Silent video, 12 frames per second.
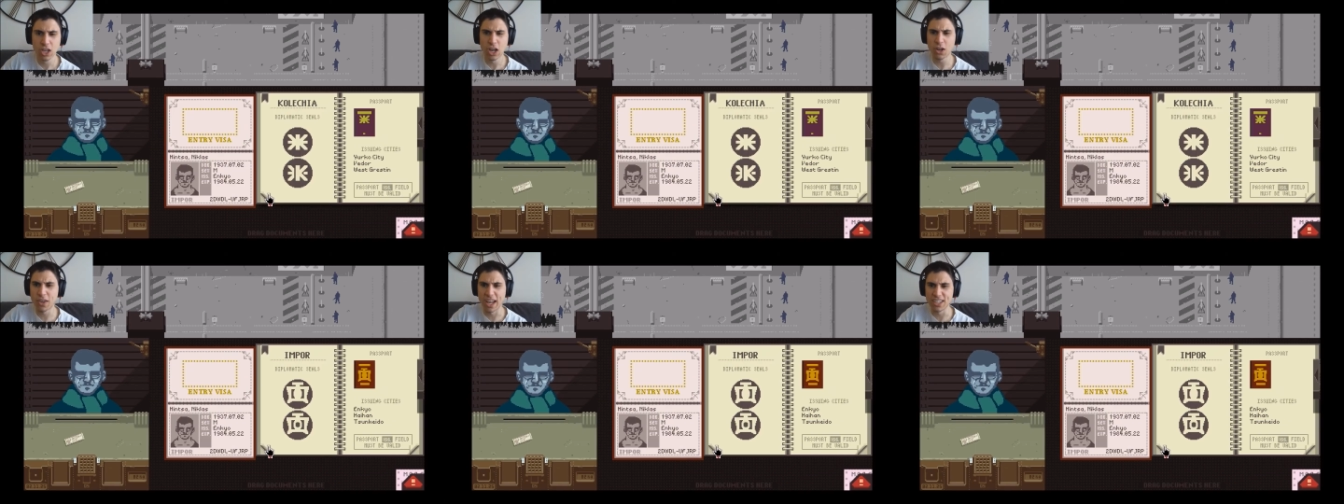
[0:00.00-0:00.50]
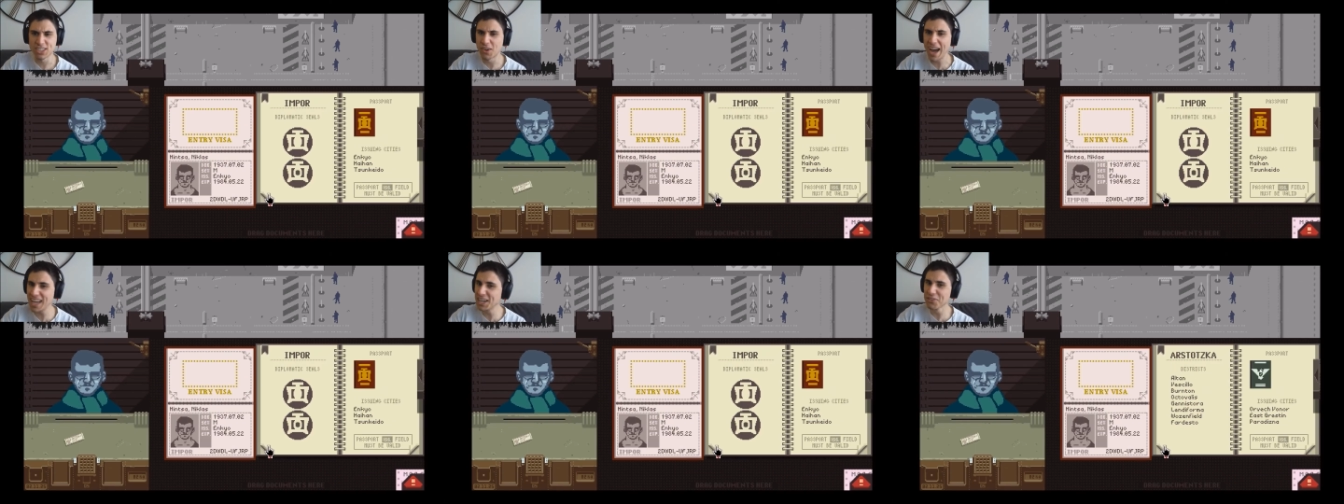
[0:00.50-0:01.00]
Okay, so
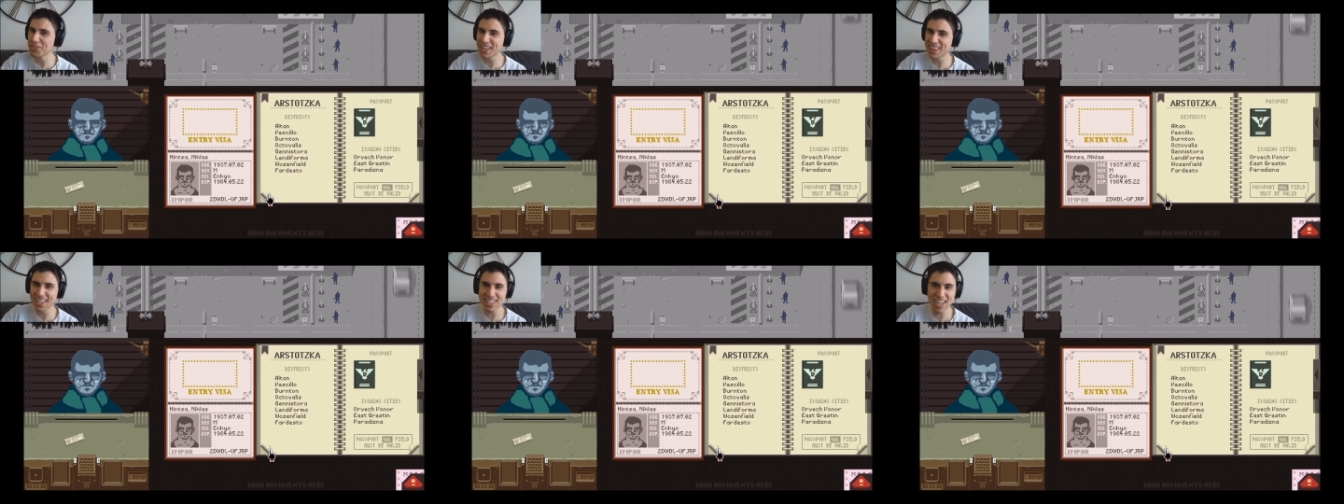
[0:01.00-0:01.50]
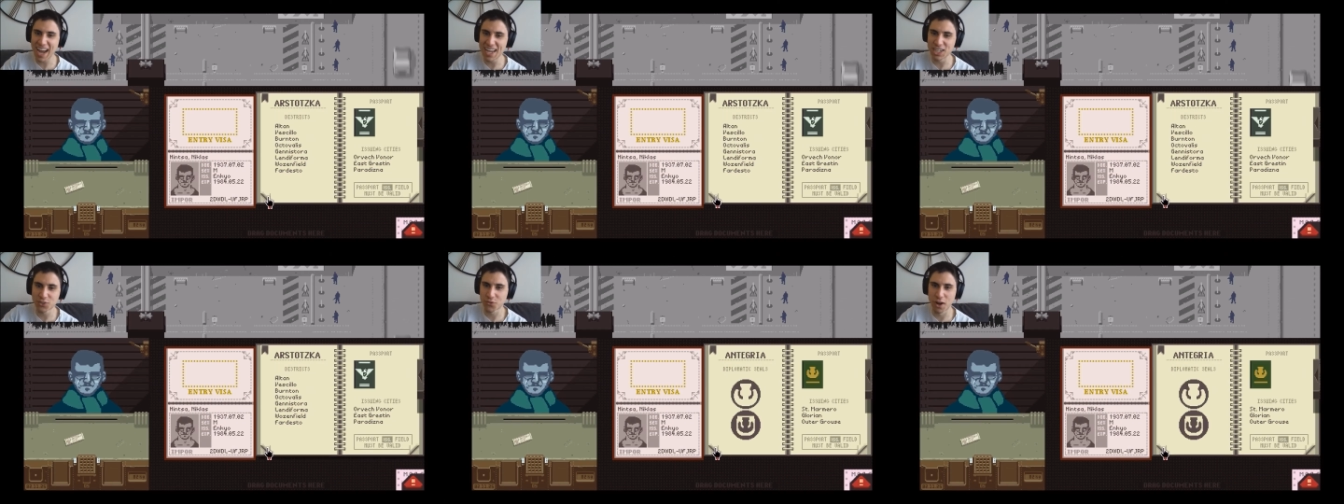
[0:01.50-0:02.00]
I don't think this guy
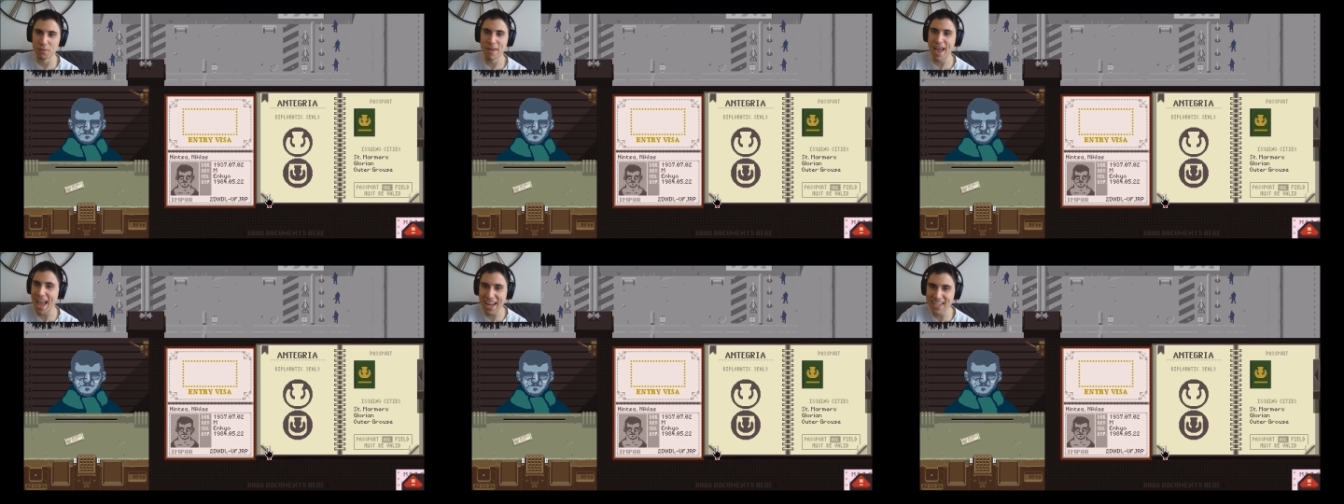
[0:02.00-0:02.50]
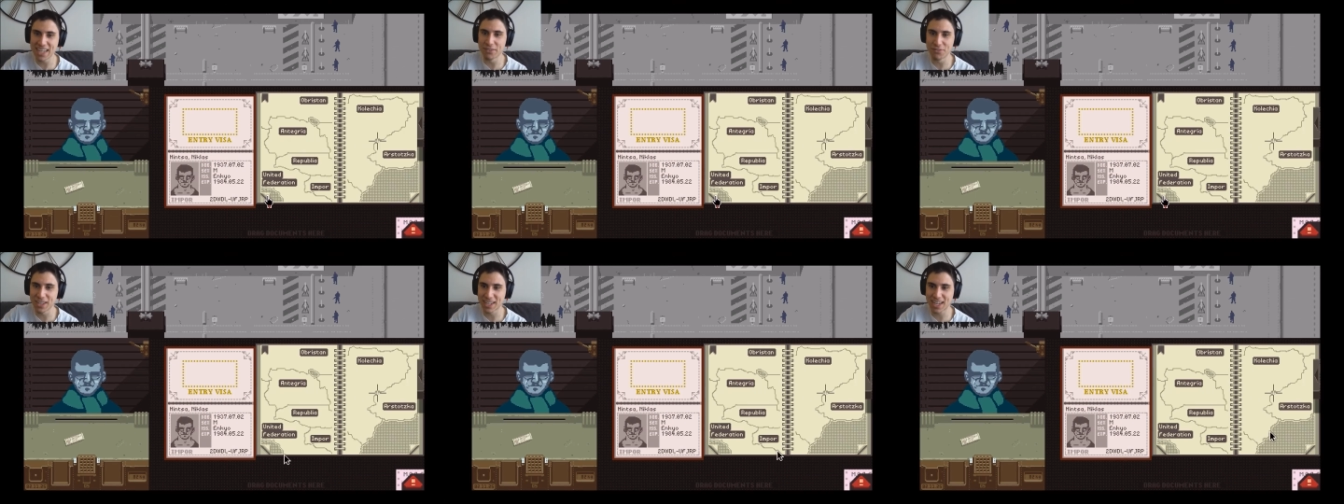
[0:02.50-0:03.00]
is from any of the